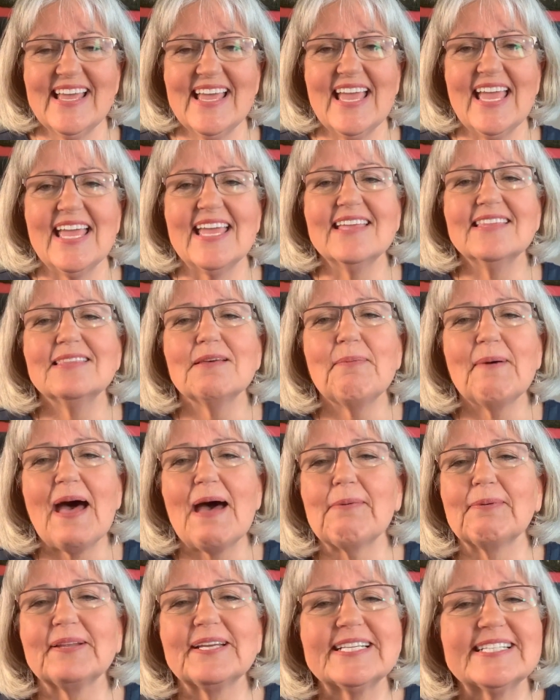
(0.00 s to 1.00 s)
In the
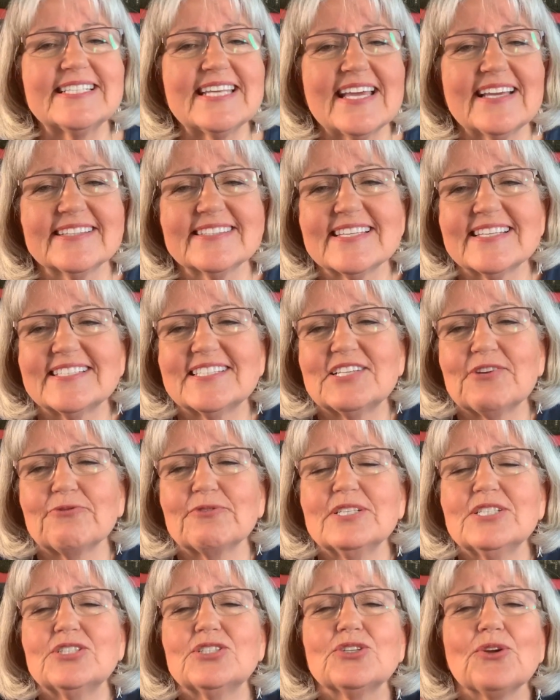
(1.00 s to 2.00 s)
Bible, it tells us to
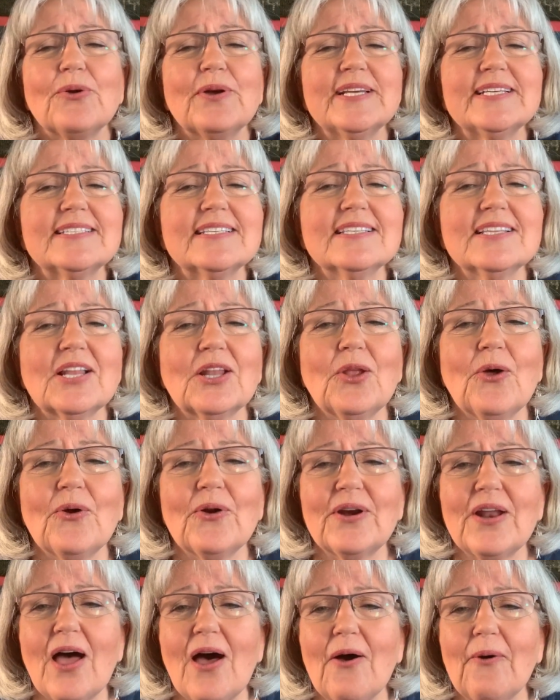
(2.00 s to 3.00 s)
rejoice in the Lord
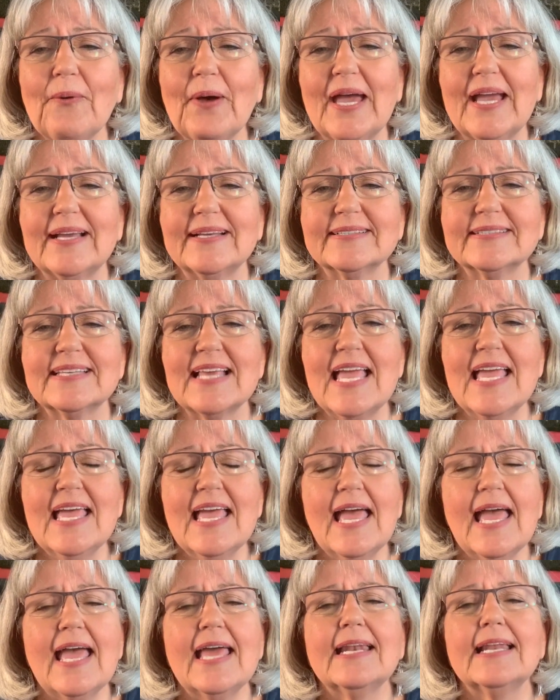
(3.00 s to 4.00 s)
always.
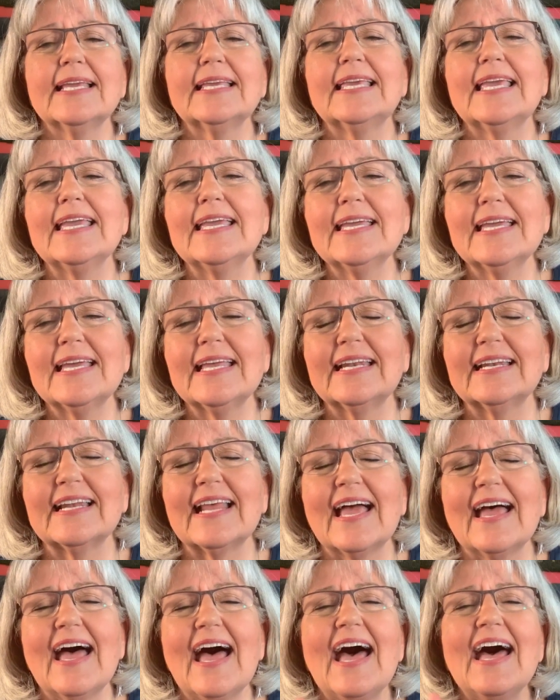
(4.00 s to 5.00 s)
And again,
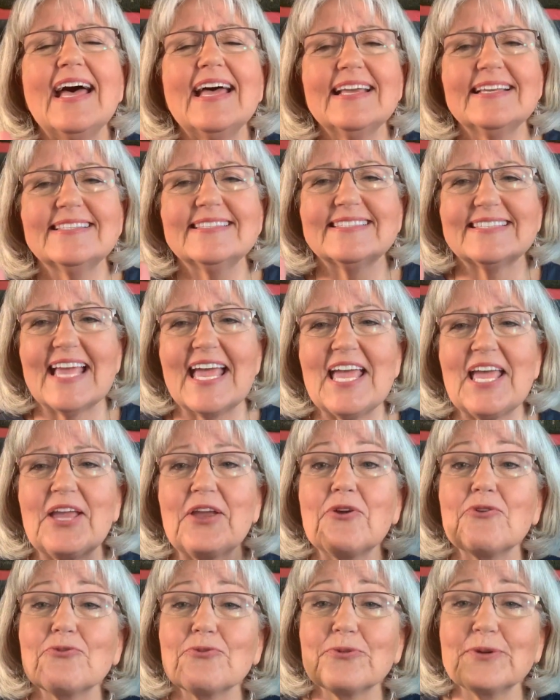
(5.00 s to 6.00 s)
I say
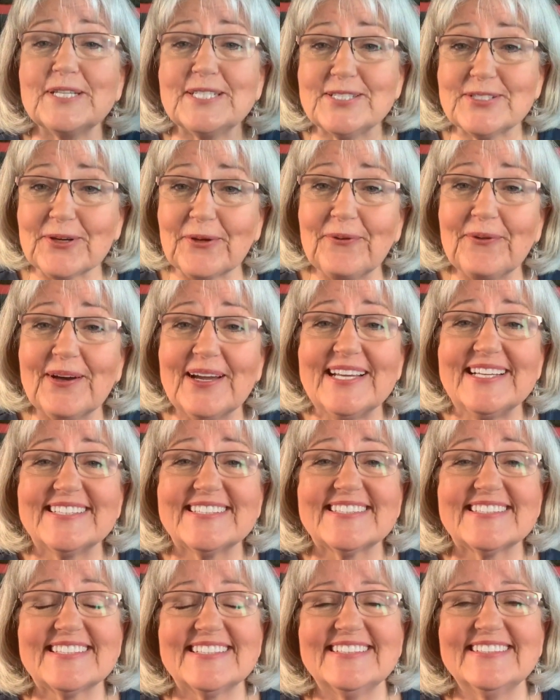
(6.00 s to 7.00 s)

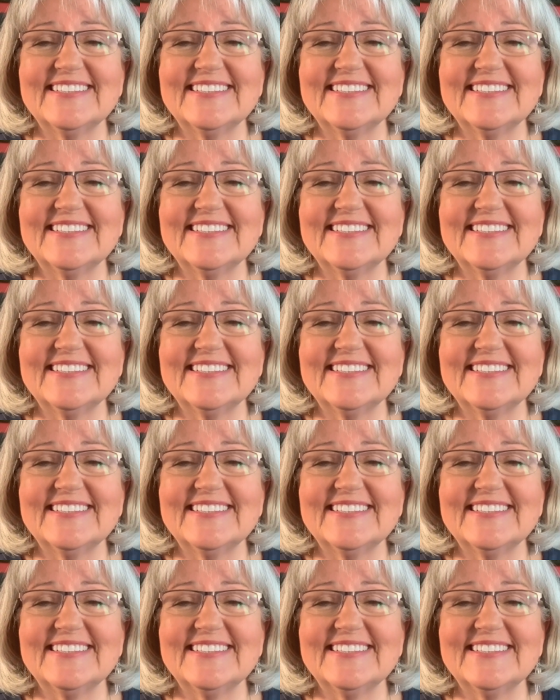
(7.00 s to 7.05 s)
rejoice.